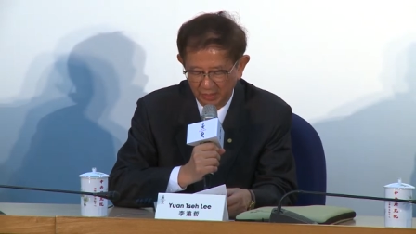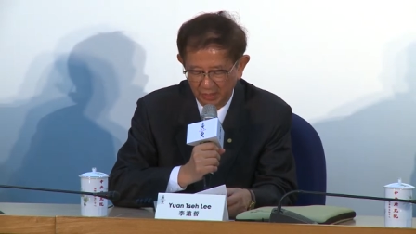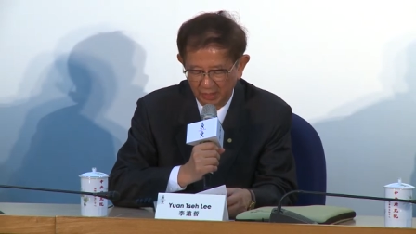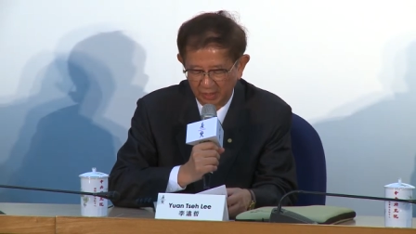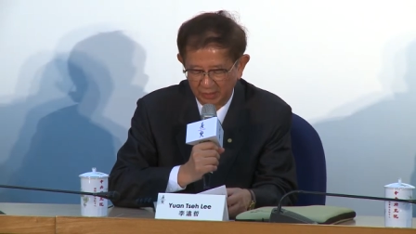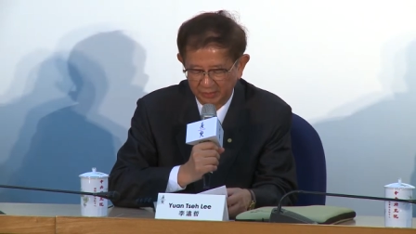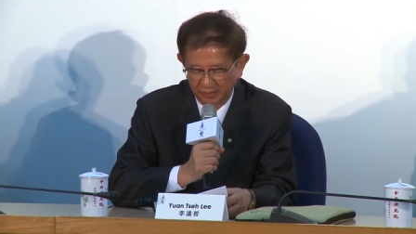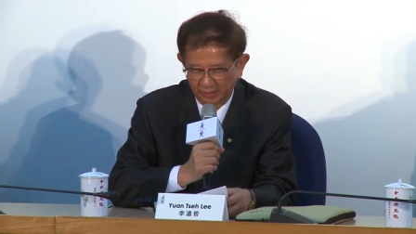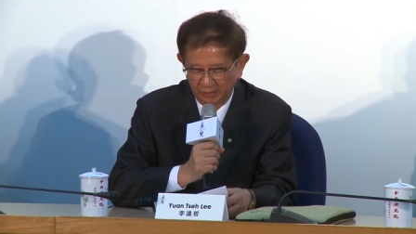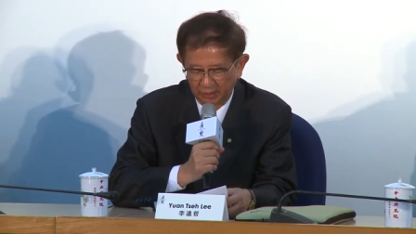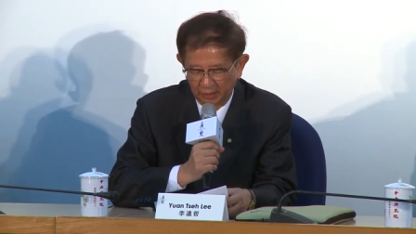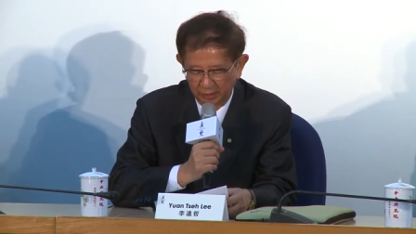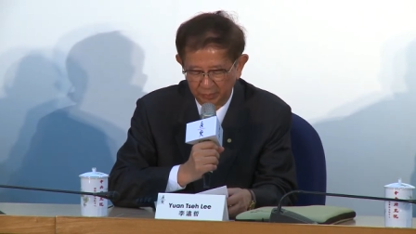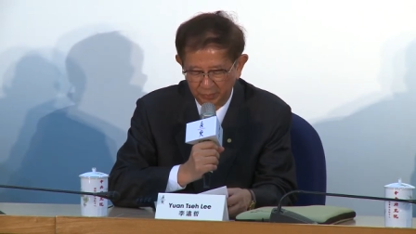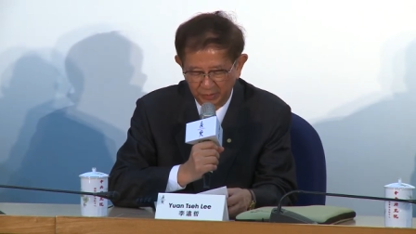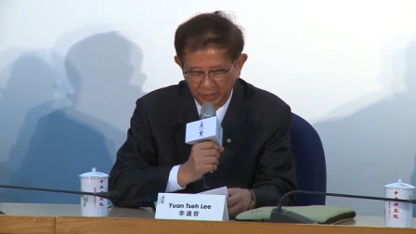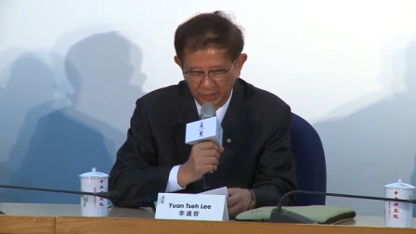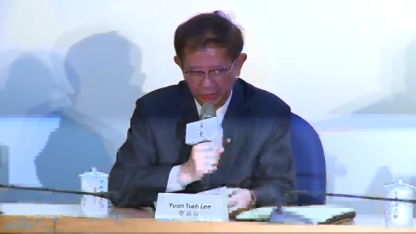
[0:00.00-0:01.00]
as a
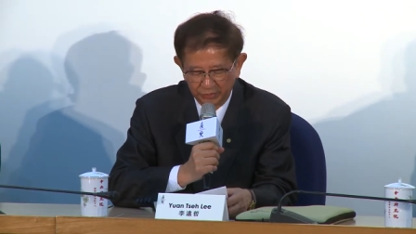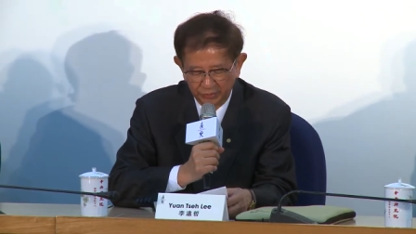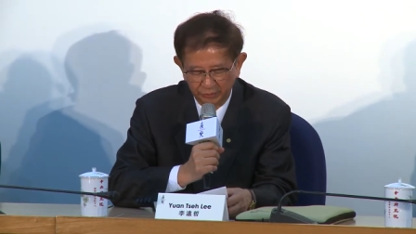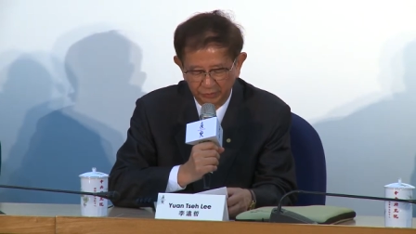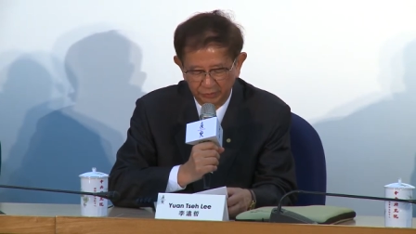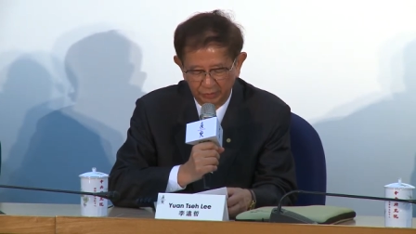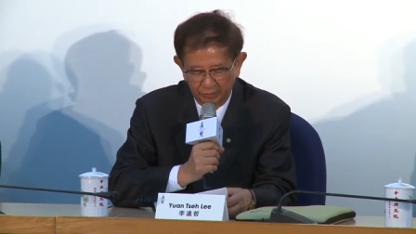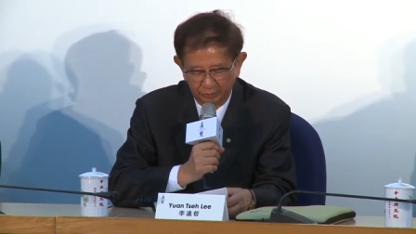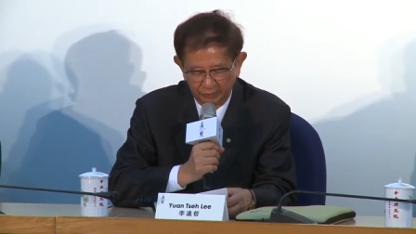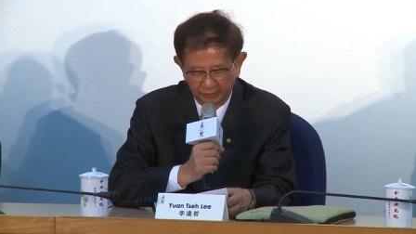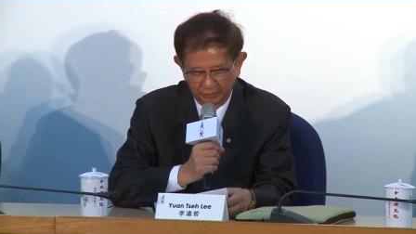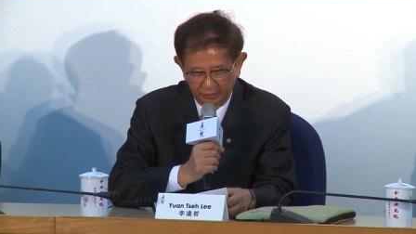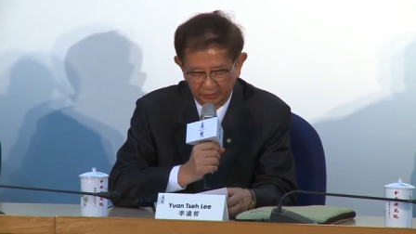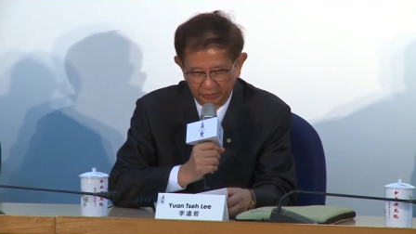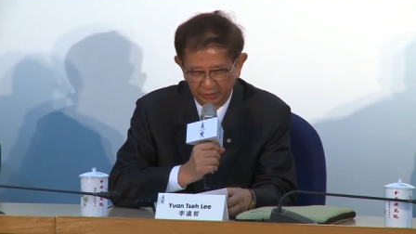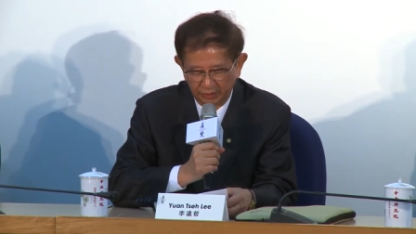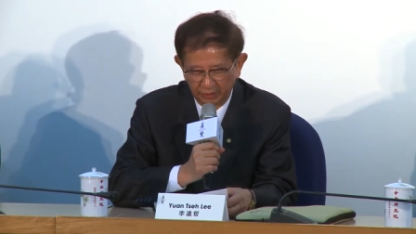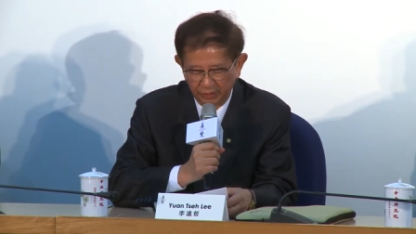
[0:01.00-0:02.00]
culmination of an
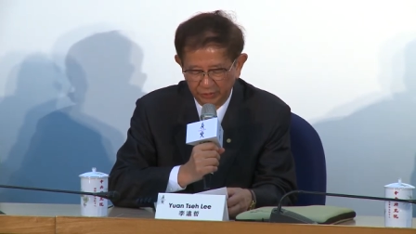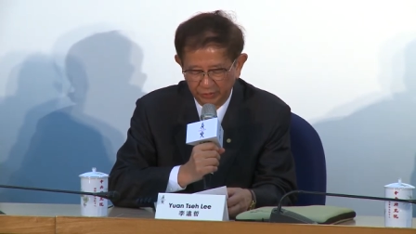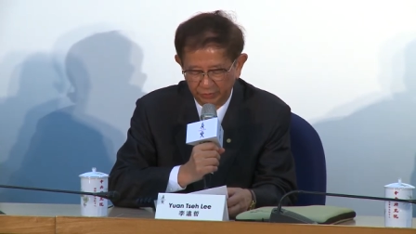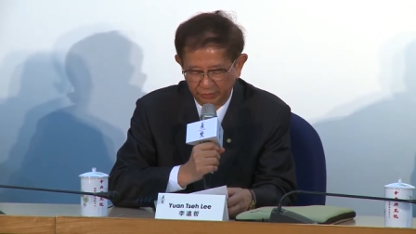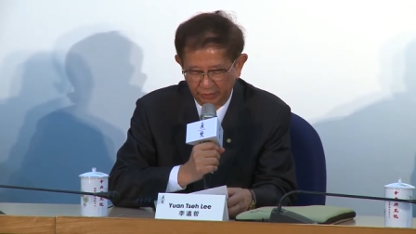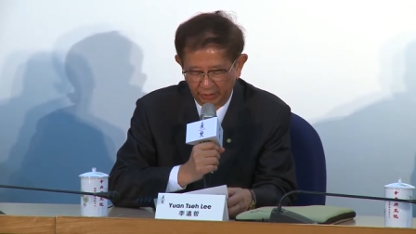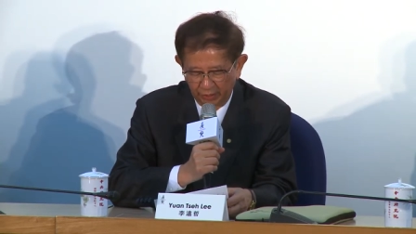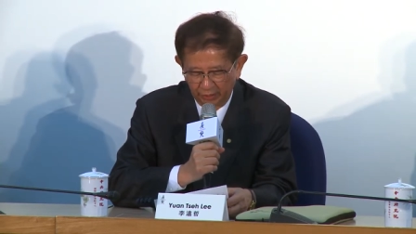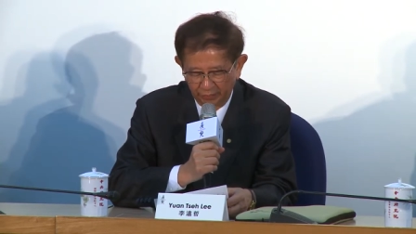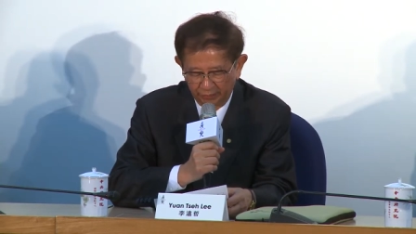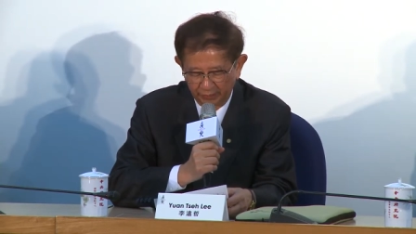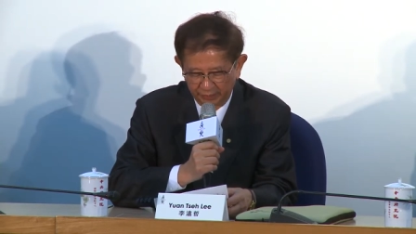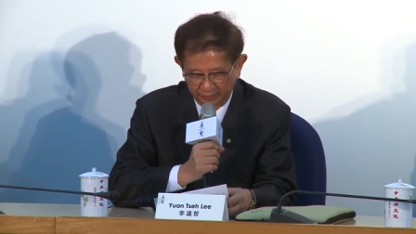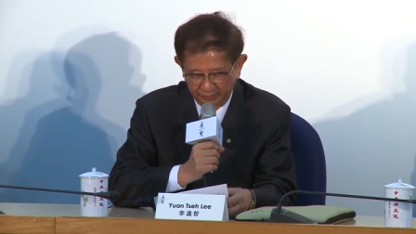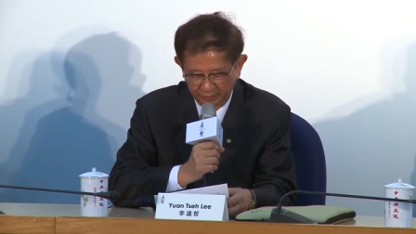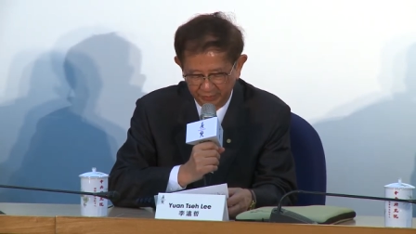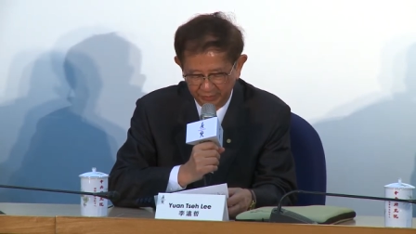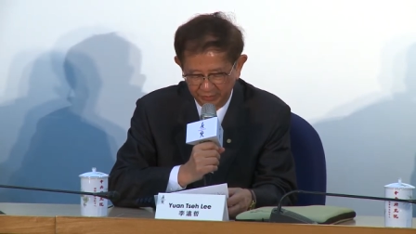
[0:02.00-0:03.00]
international effort